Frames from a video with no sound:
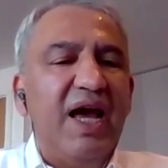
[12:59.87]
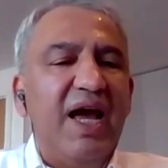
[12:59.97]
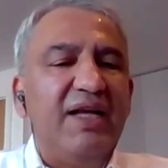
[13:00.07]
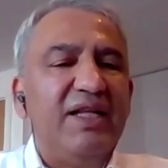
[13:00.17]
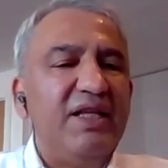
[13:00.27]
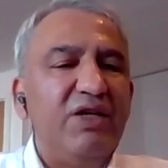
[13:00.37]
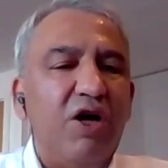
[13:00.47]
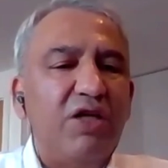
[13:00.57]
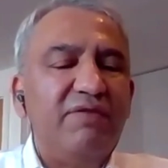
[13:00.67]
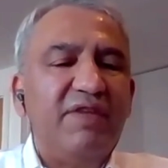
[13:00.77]
and the
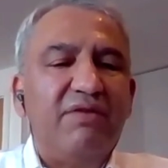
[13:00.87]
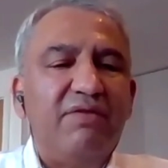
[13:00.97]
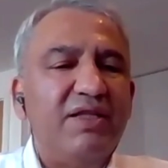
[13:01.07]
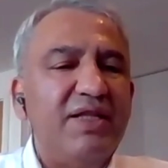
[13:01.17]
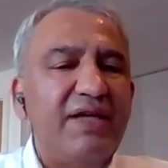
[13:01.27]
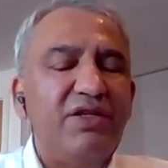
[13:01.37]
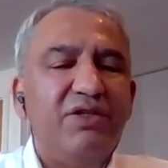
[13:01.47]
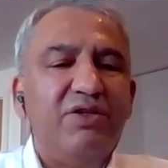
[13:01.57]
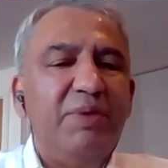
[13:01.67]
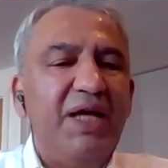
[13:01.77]
cost of that
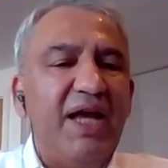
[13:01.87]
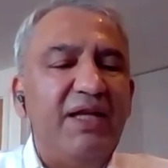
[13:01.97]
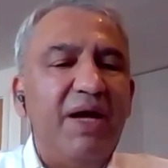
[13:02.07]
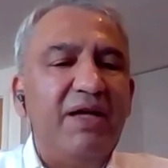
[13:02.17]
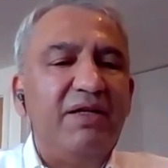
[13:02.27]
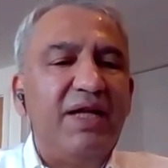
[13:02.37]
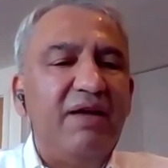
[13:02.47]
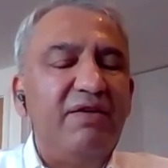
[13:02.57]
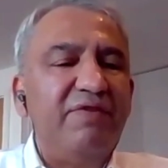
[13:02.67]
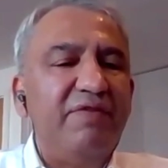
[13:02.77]
transaction could be anywhere to
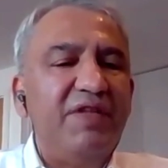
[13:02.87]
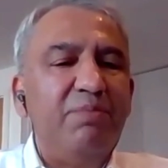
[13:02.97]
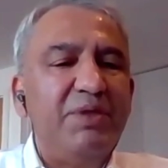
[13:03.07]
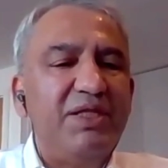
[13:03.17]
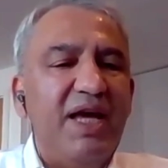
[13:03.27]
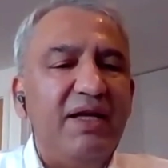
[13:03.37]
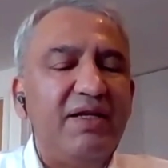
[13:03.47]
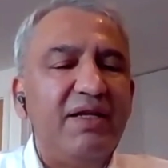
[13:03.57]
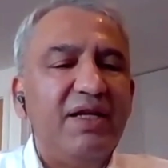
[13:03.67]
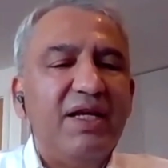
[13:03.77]
10 to
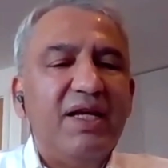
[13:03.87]
15%.